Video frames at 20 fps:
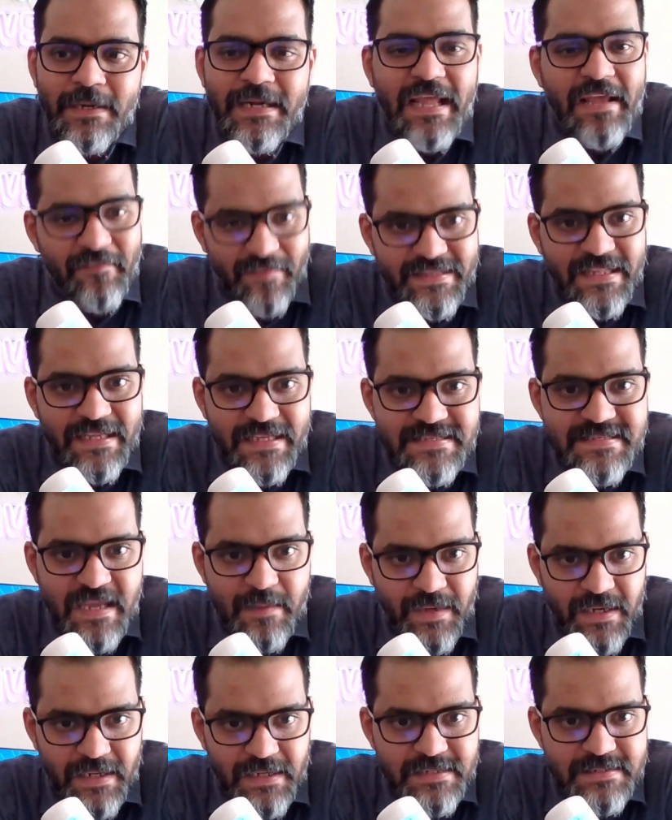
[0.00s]
But everything
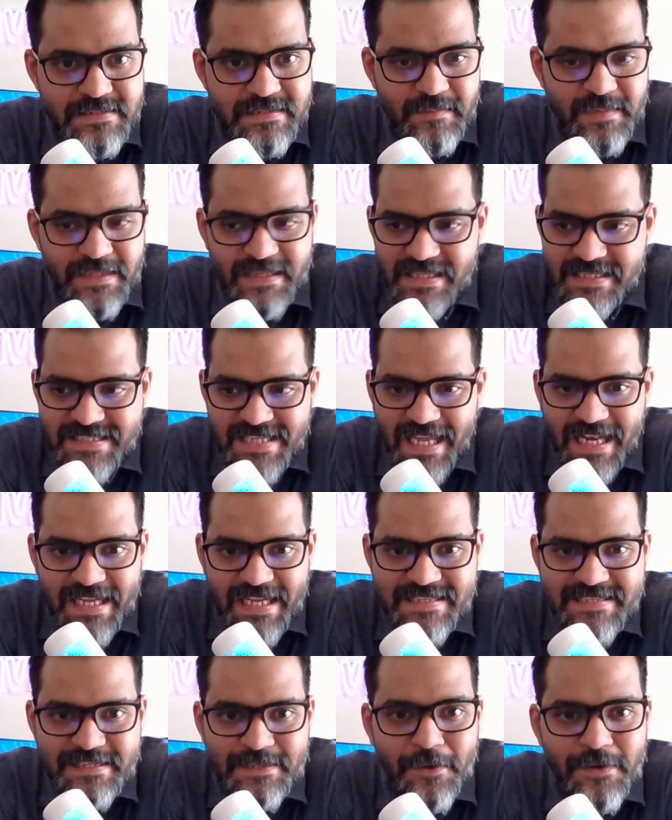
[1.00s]
is chemicals. I mean, the
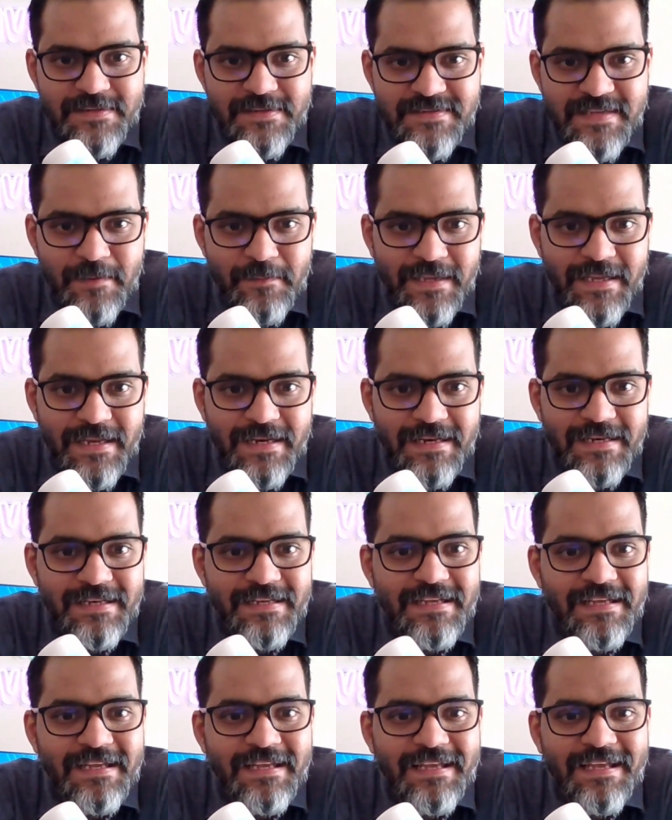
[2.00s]
chair I sit on is chemical,
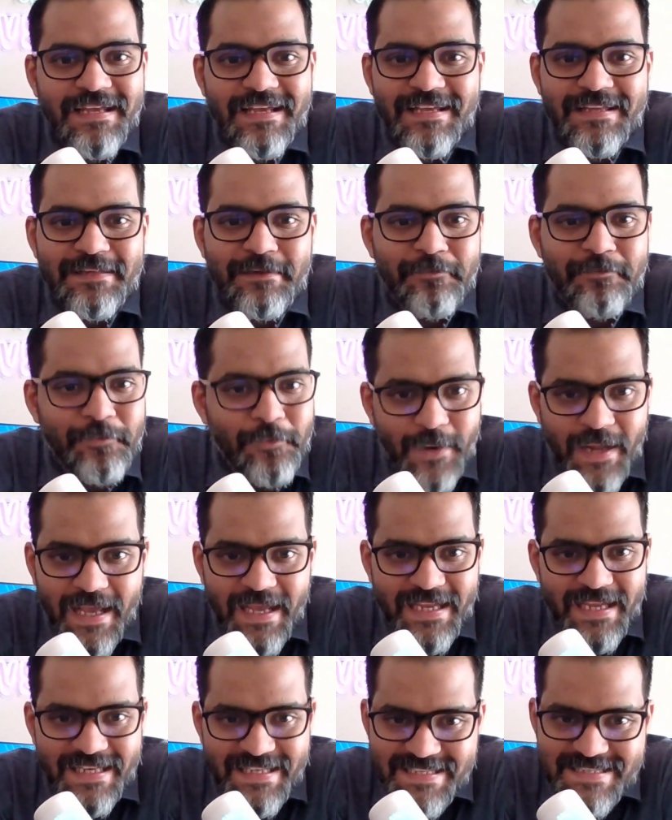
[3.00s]
the food
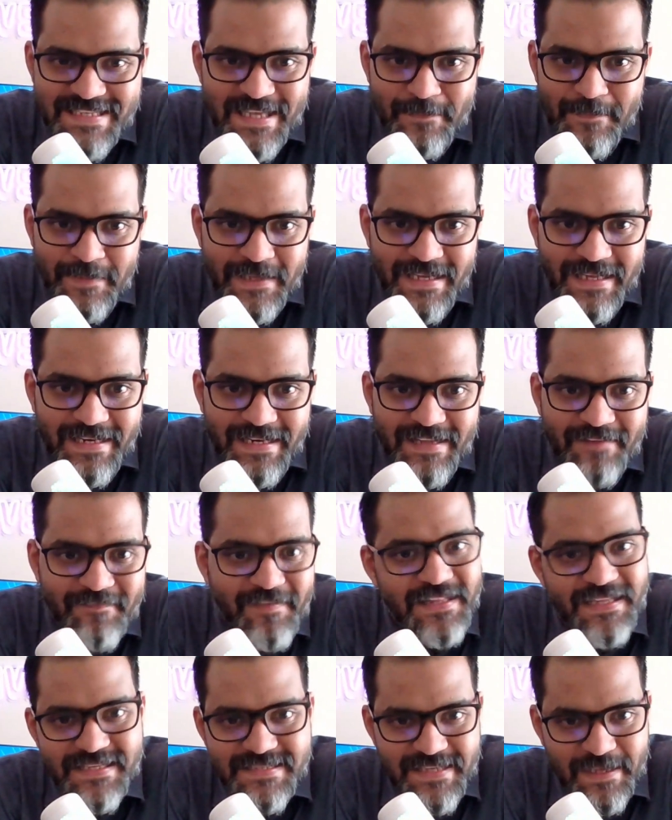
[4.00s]
I eat is chemical,
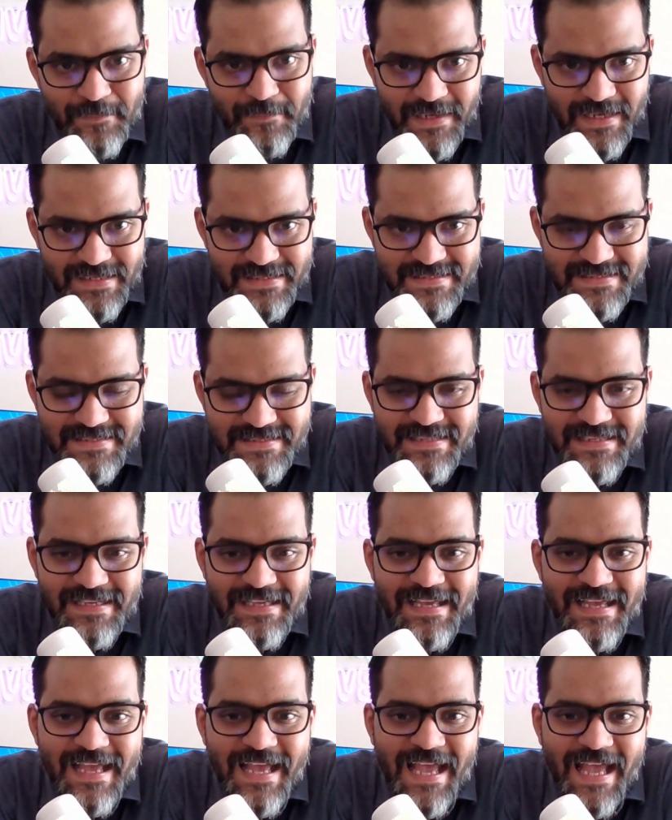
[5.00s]
everything is chemicals.
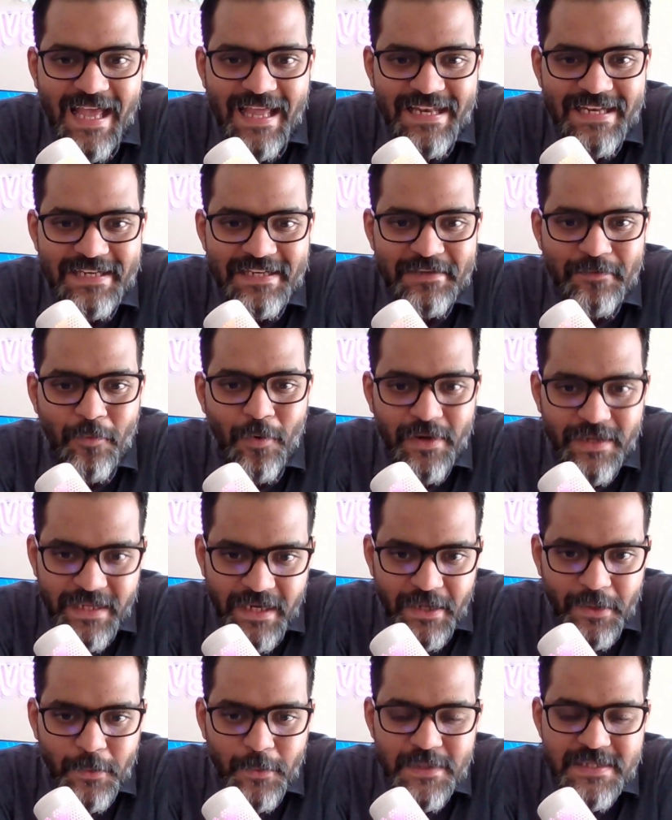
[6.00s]
And
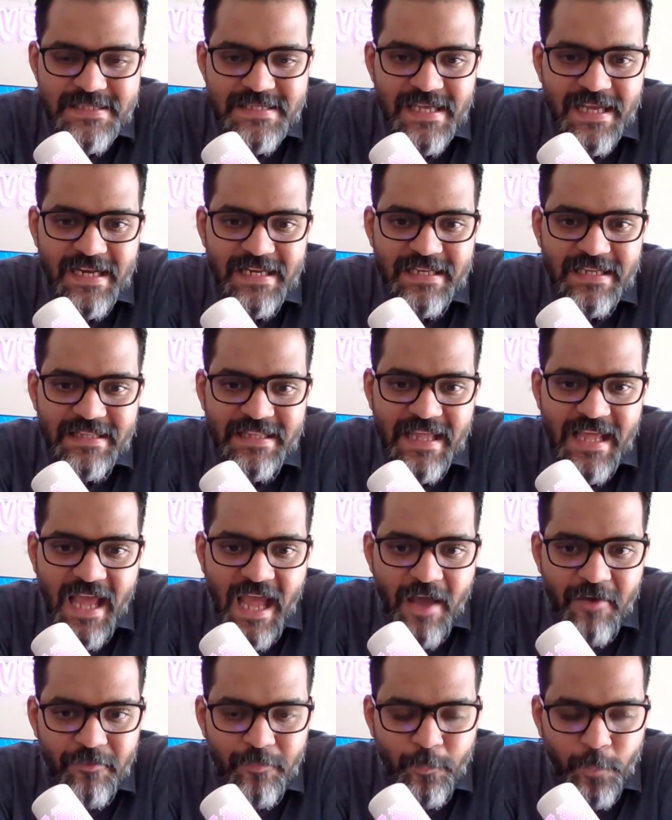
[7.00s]
what they do is that
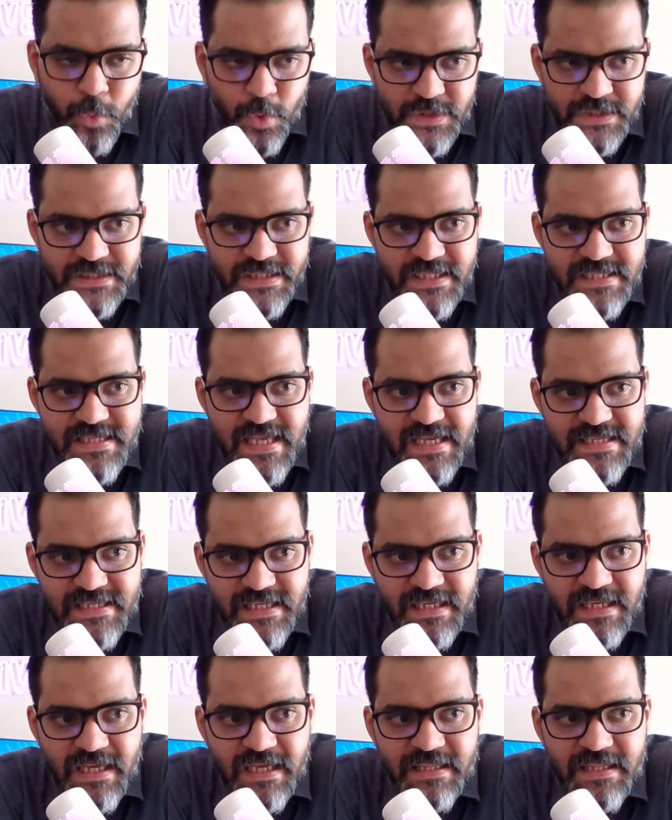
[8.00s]
they have pushed this
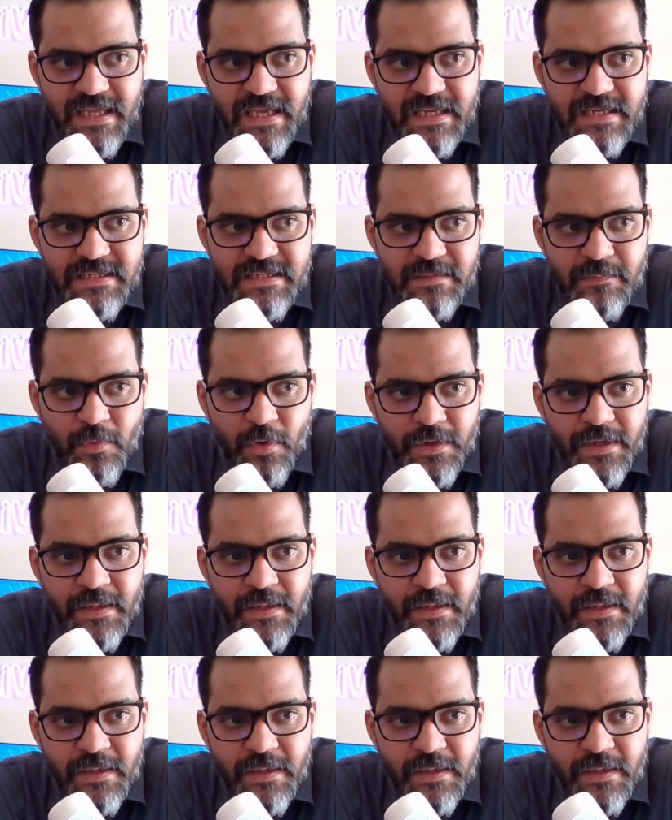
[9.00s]
agenda that